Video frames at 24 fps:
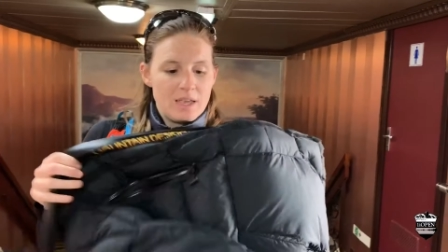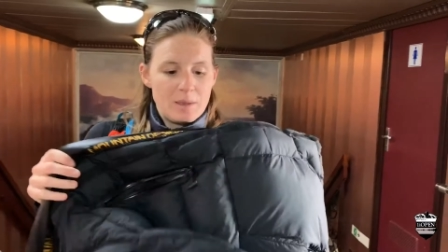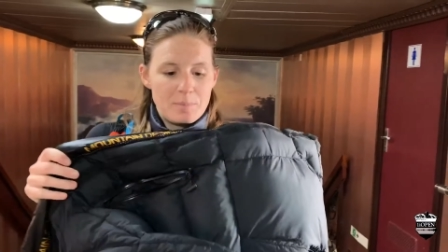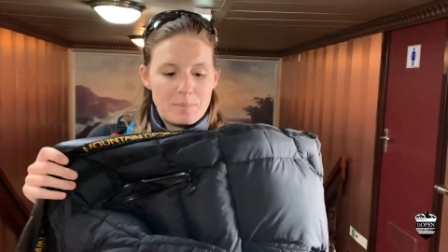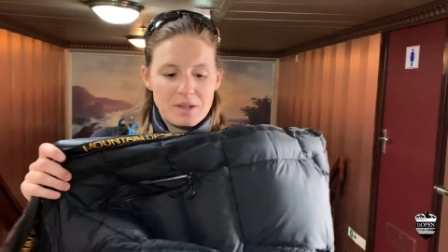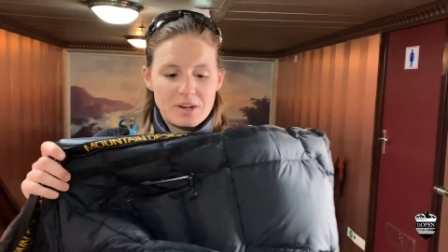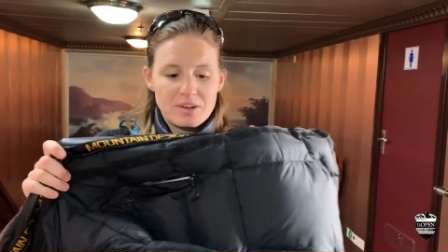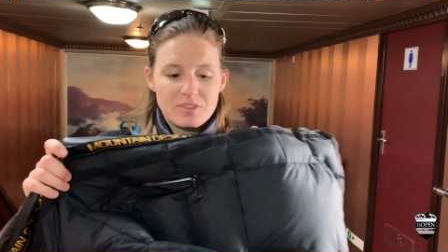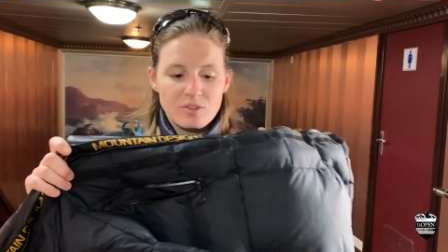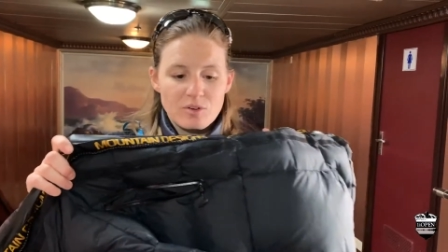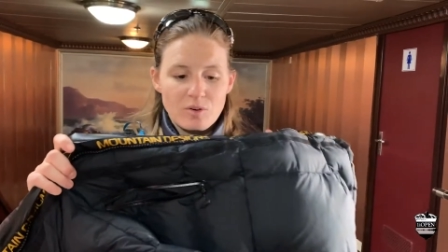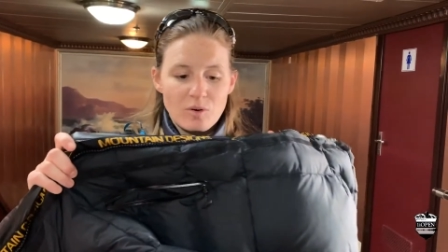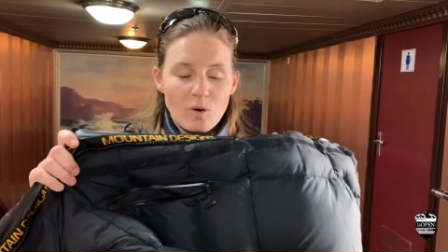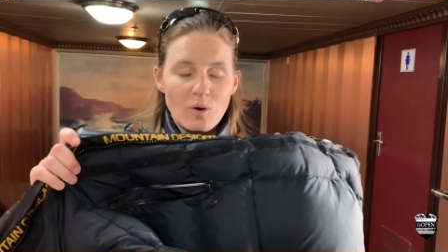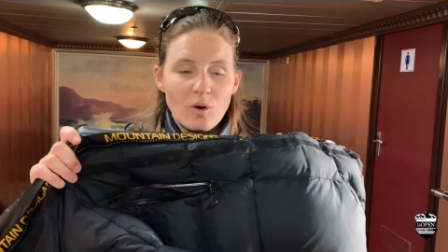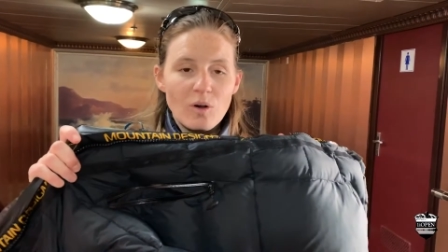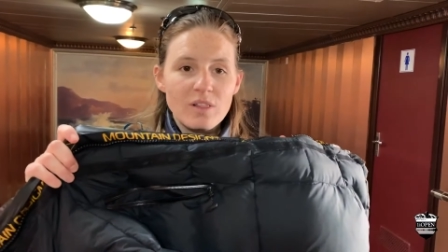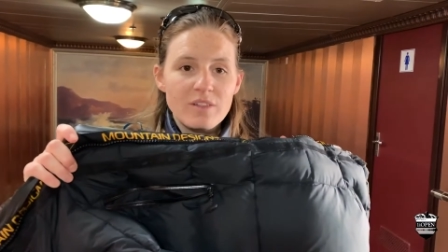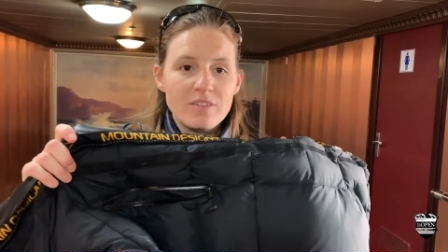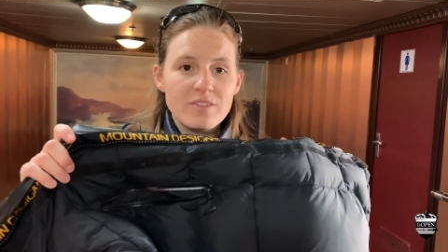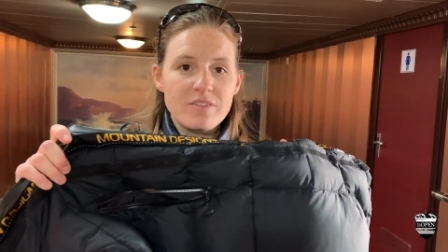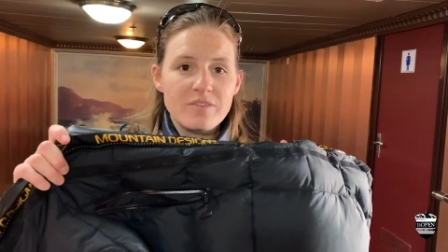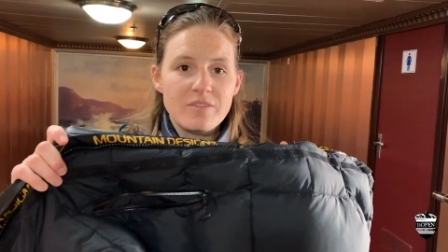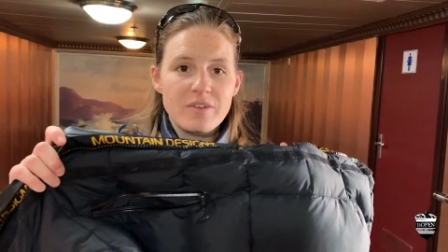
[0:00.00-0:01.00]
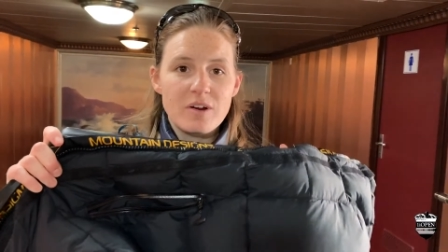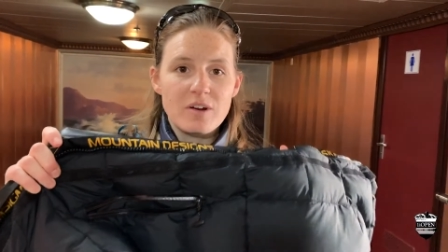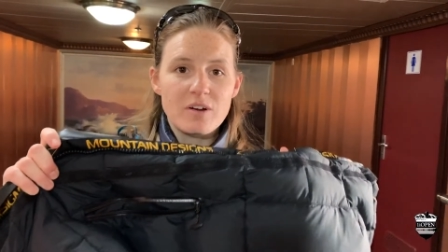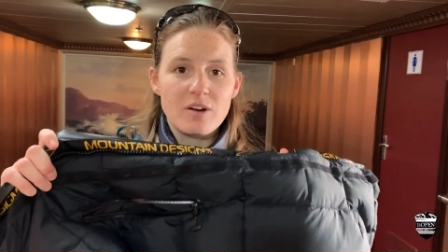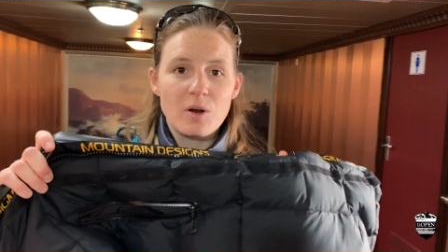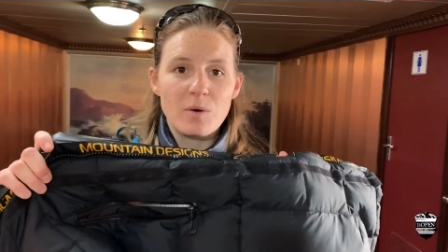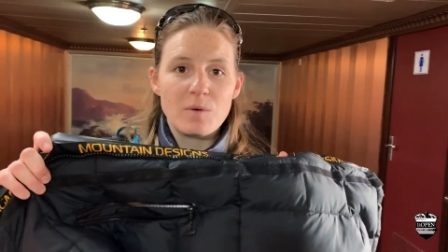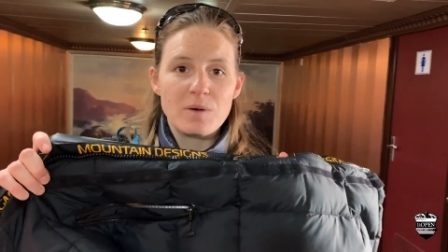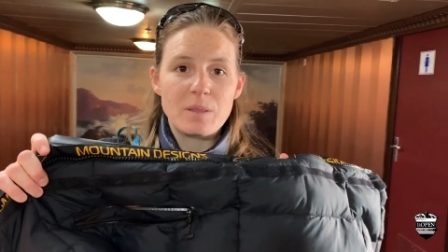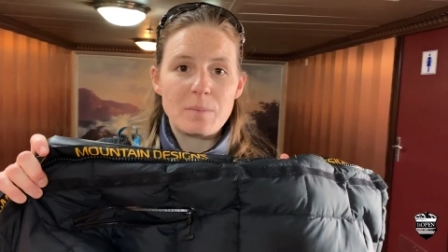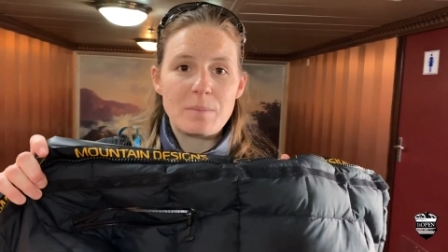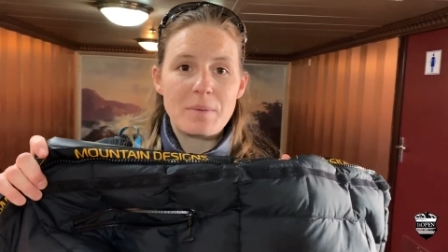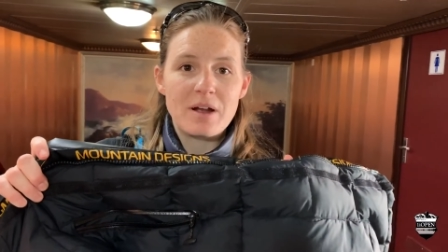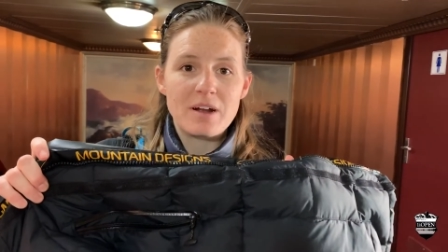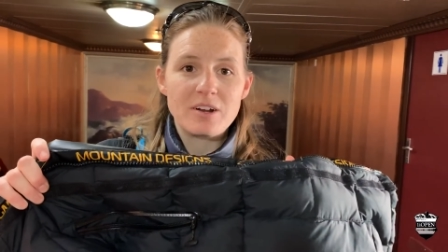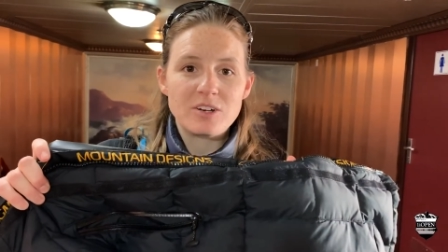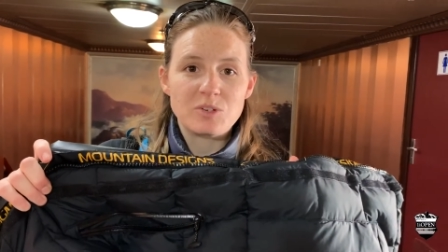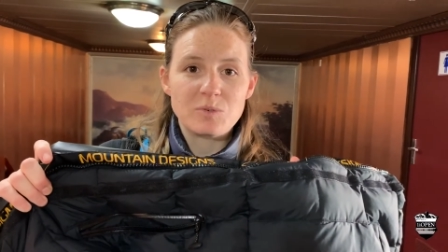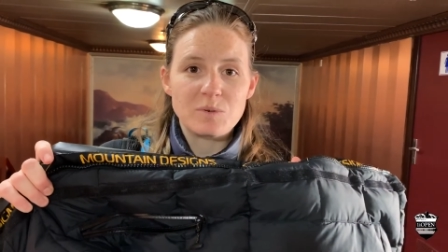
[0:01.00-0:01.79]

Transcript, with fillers: he picked through all of the Velcro with a pair of